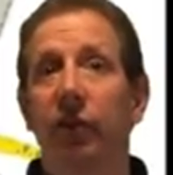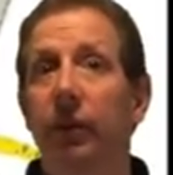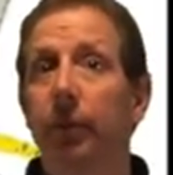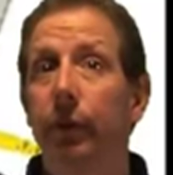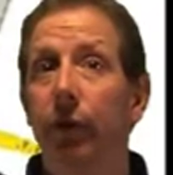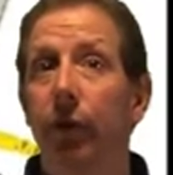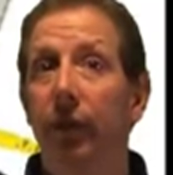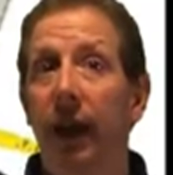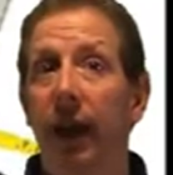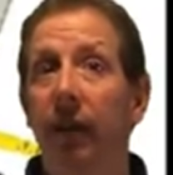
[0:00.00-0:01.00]
the computer
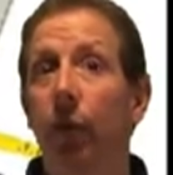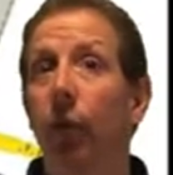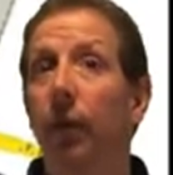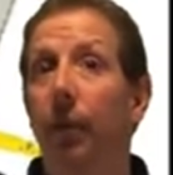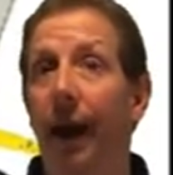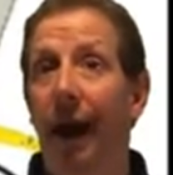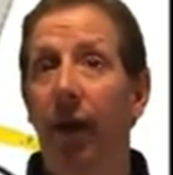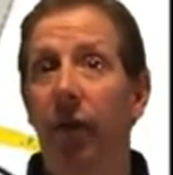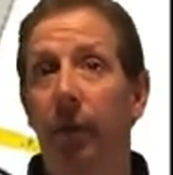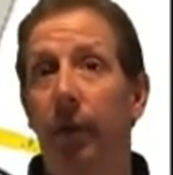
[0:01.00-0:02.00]
case or the
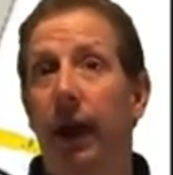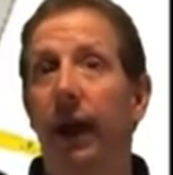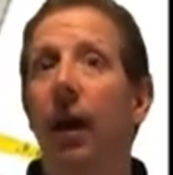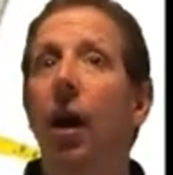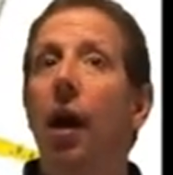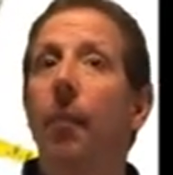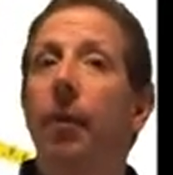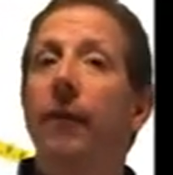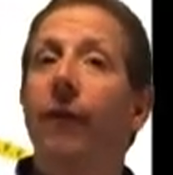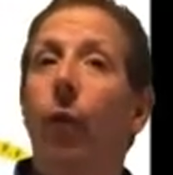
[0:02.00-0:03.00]
power supply
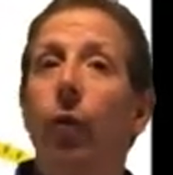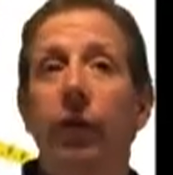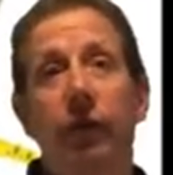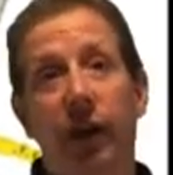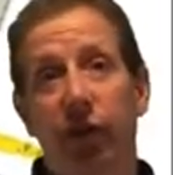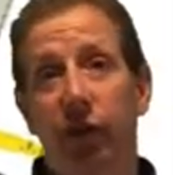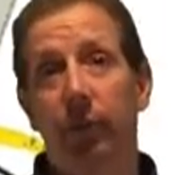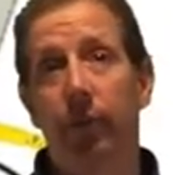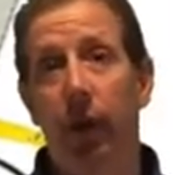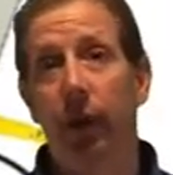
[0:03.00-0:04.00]
before you touch a
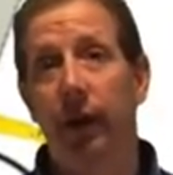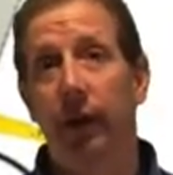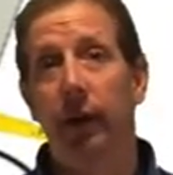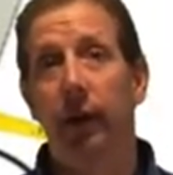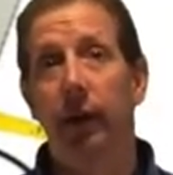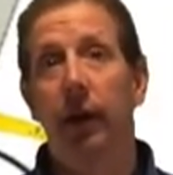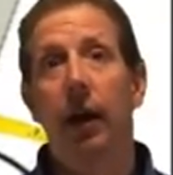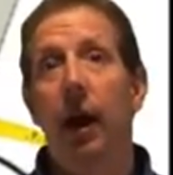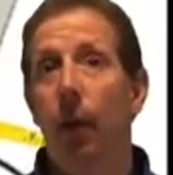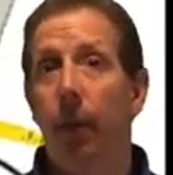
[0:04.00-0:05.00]
component.
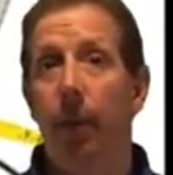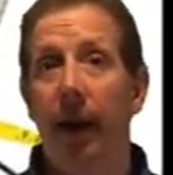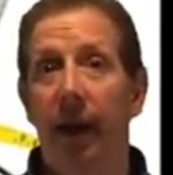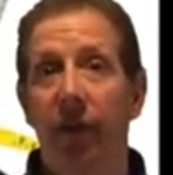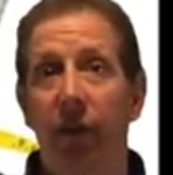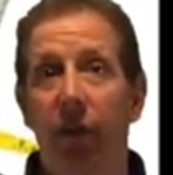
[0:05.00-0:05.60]
When passing a